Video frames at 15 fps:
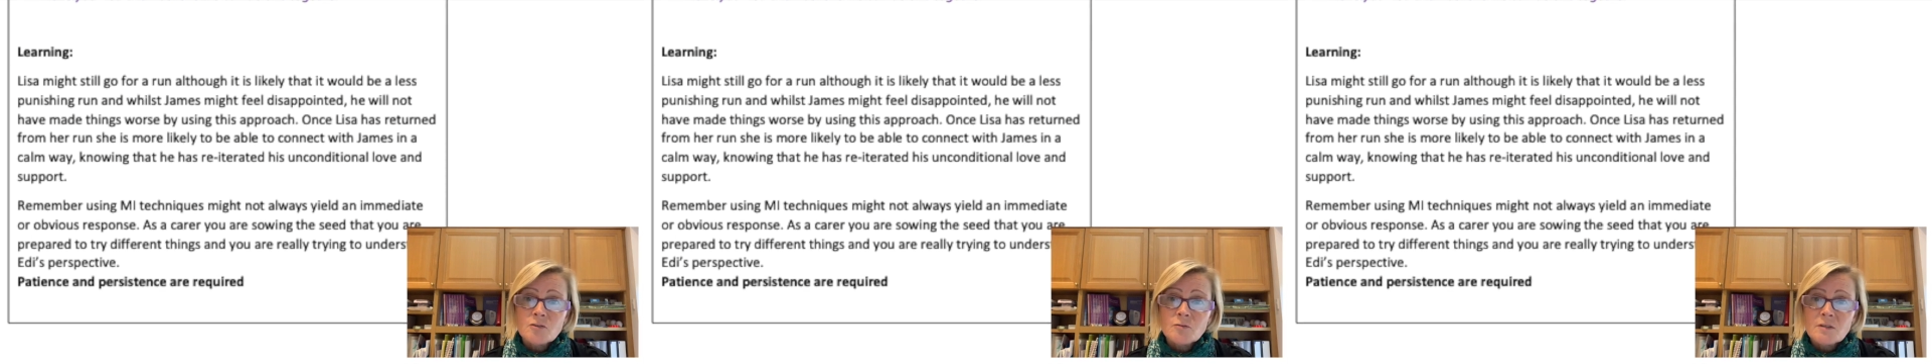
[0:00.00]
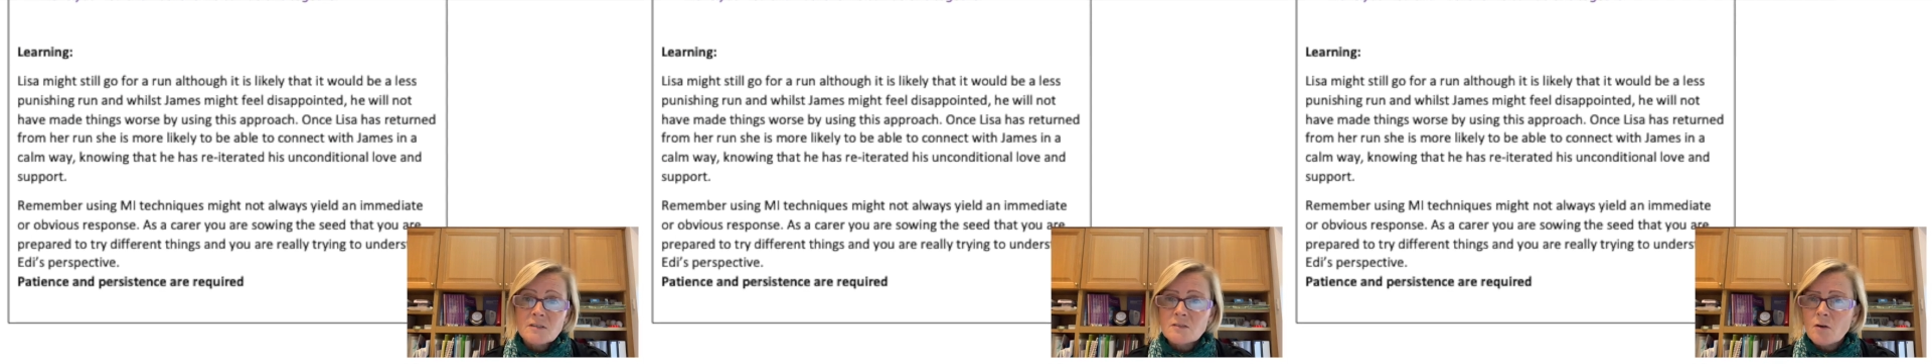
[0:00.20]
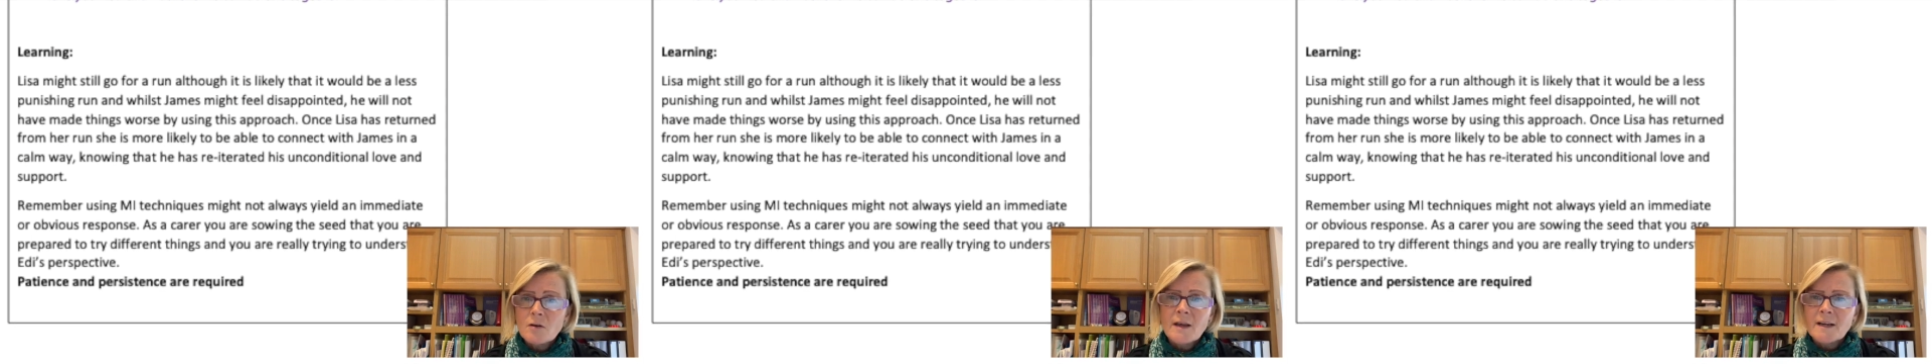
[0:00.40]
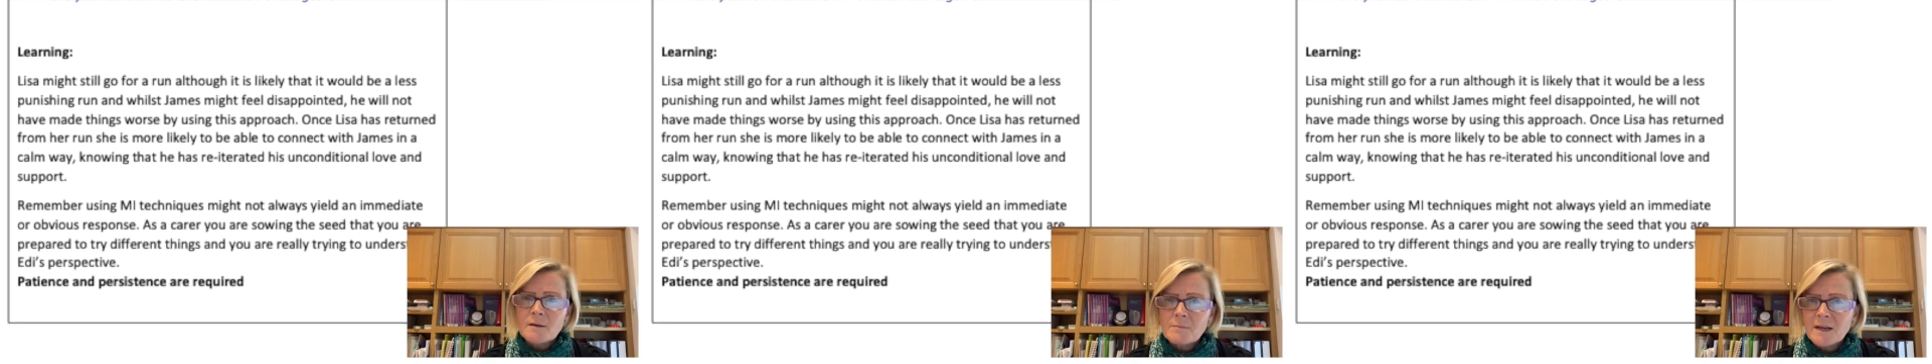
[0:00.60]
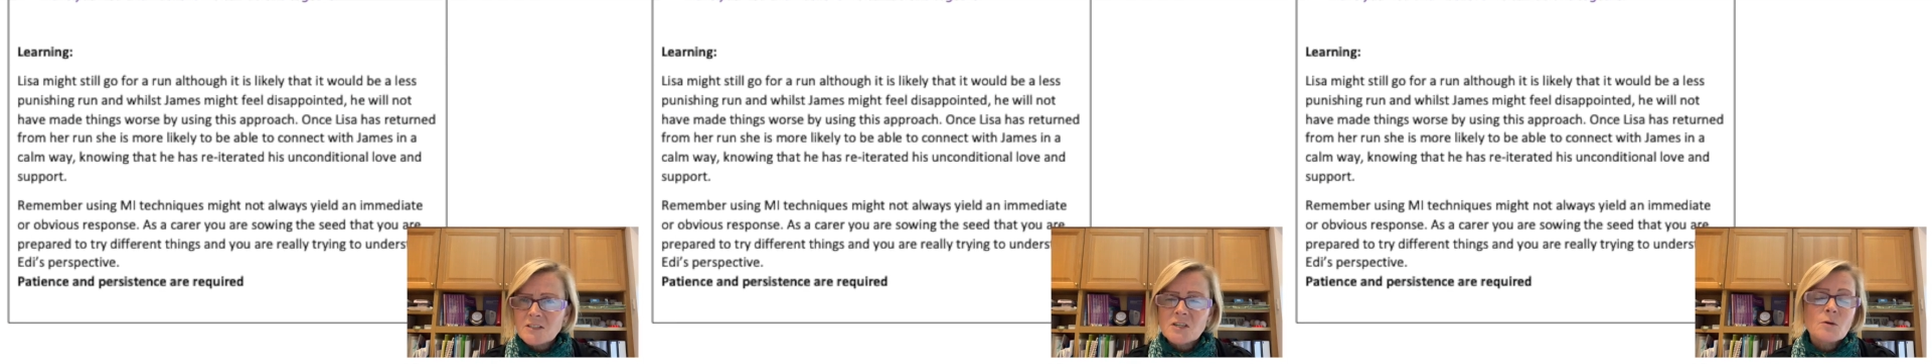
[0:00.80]
it's not like a
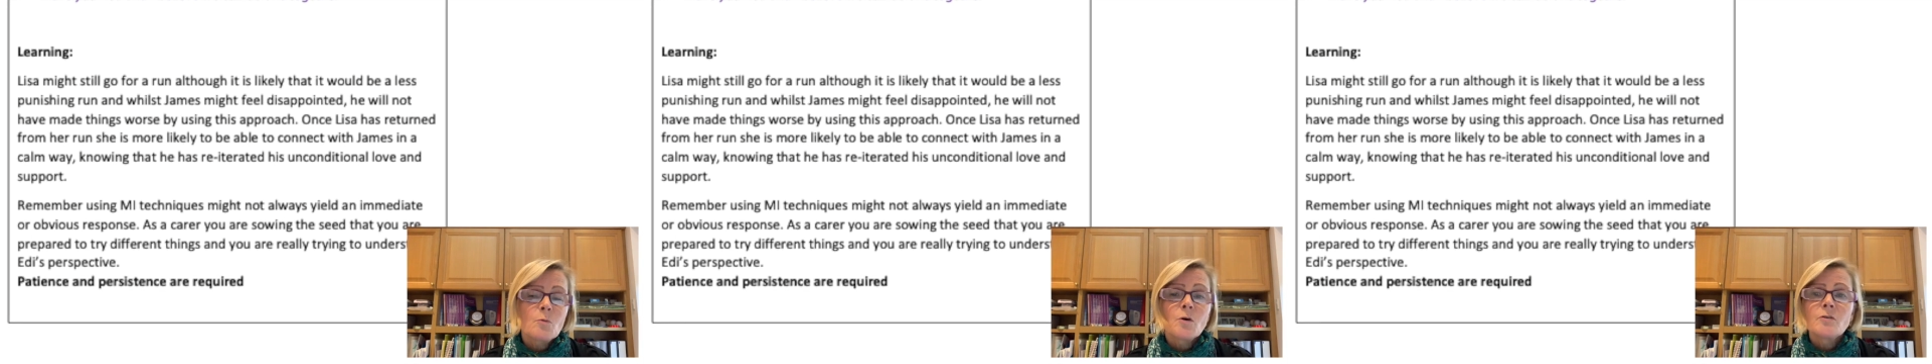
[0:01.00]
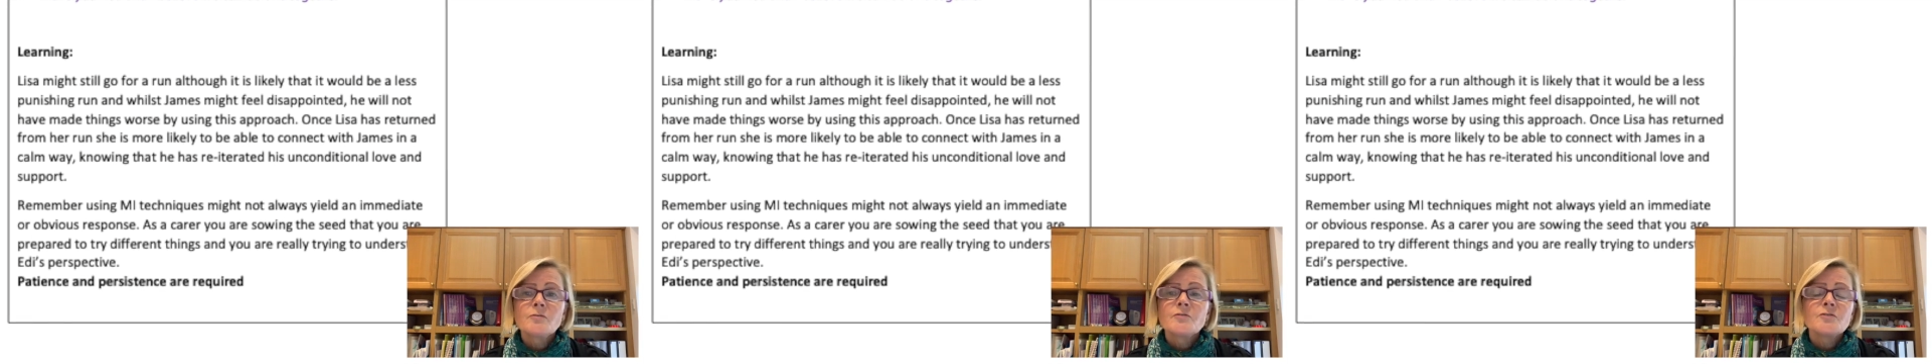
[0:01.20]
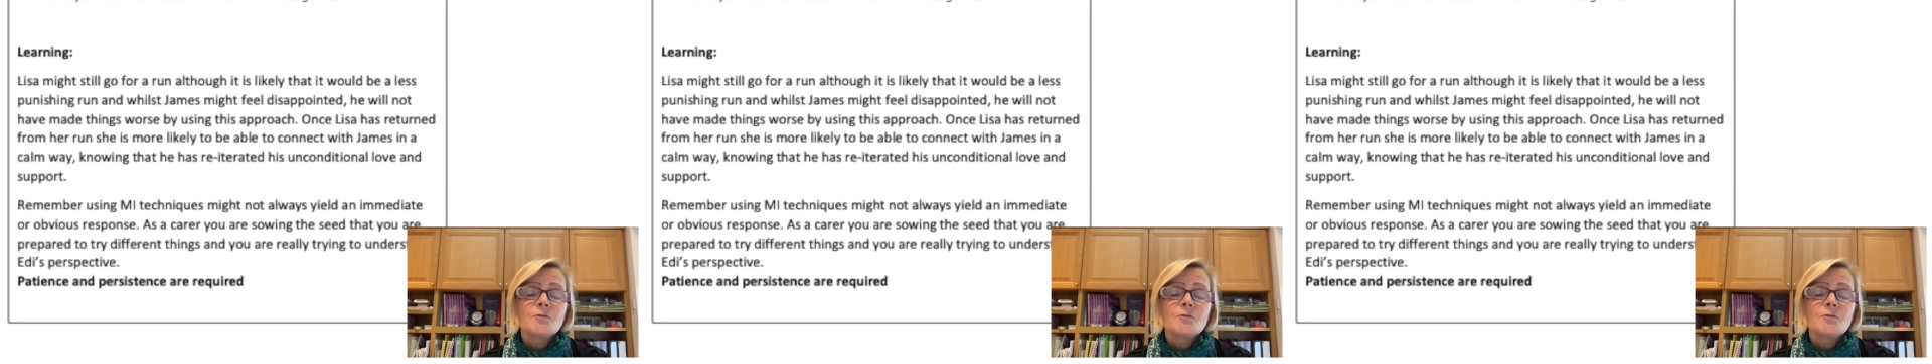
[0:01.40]
magic wand.